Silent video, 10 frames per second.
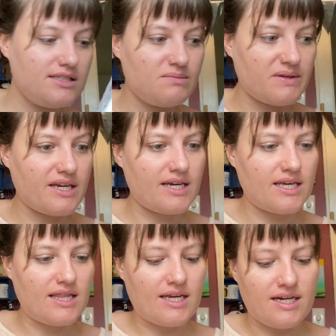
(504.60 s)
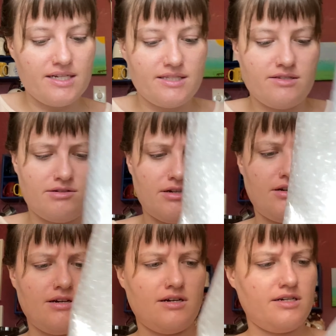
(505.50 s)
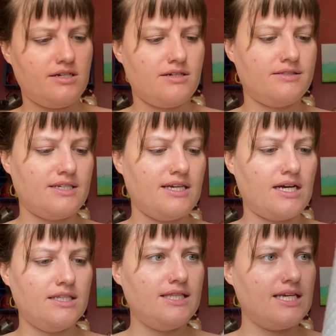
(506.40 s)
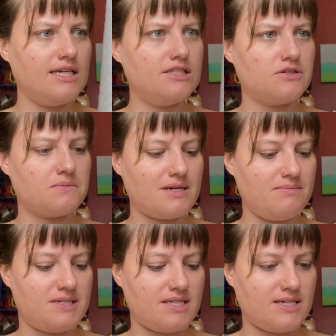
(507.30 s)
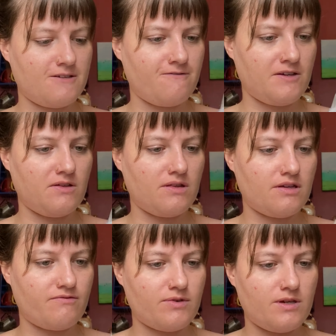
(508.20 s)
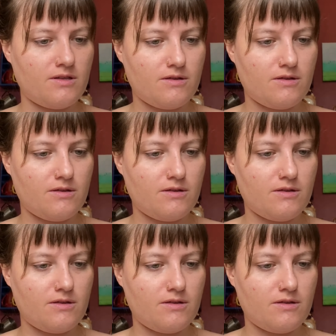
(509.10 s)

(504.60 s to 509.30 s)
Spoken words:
a plant that I saw on the interwebs that I fell in love with.